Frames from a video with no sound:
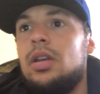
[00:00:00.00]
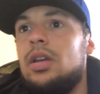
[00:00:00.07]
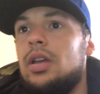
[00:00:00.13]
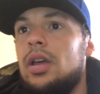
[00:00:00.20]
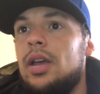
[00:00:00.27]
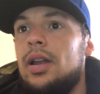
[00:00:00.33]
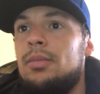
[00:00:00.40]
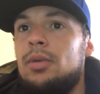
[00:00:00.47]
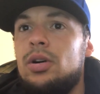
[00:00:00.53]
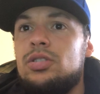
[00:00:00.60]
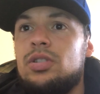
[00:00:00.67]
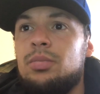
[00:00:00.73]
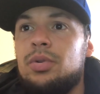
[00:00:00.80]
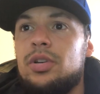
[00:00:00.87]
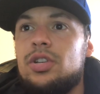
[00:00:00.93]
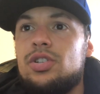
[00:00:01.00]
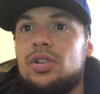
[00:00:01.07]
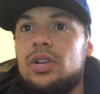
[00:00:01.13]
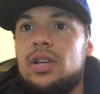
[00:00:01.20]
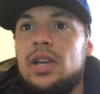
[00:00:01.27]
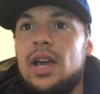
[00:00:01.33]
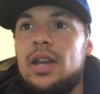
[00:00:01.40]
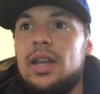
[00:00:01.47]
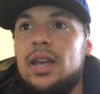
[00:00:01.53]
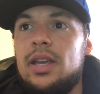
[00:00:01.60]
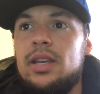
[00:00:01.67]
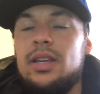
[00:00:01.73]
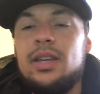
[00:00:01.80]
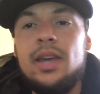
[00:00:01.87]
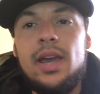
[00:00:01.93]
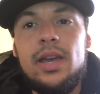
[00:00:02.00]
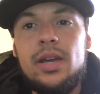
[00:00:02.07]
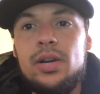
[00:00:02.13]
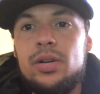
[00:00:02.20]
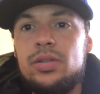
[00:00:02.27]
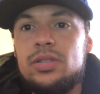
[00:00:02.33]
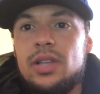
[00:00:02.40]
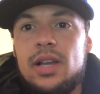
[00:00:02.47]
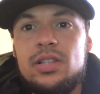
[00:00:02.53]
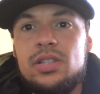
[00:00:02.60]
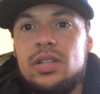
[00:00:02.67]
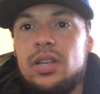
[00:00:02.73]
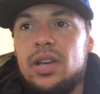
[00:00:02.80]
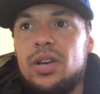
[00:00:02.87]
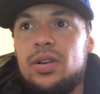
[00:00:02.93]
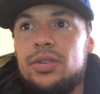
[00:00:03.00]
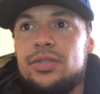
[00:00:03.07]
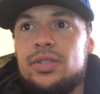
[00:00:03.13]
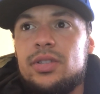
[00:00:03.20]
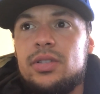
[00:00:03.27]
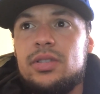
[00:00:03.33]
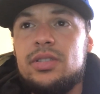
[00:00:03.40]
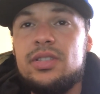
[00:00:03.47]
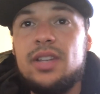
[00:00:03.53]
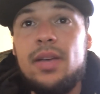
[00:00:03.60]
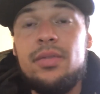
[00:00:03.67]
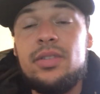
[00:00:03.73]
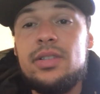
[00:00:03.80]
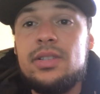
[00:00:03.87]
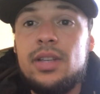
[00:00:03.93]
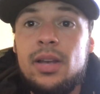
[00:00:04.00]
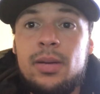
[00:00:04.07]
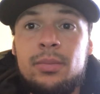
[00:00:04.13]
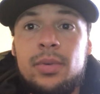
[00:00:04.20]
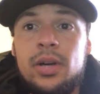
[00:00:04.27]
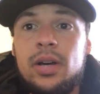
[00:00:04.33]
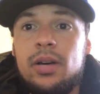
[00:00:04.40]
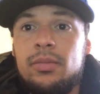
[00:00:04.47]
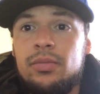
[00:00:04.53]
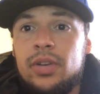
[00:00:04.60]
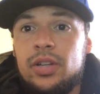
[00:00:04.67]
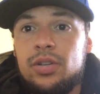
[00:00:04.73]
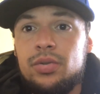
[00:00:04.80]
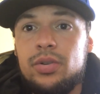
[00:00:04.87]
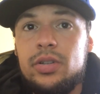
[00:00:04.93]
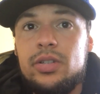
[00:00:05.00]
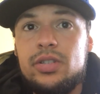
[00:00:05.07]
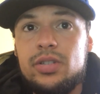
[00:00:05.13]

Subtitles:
And I'm also pretty sure he had 8 KOs/TKOs and 7 sub victories.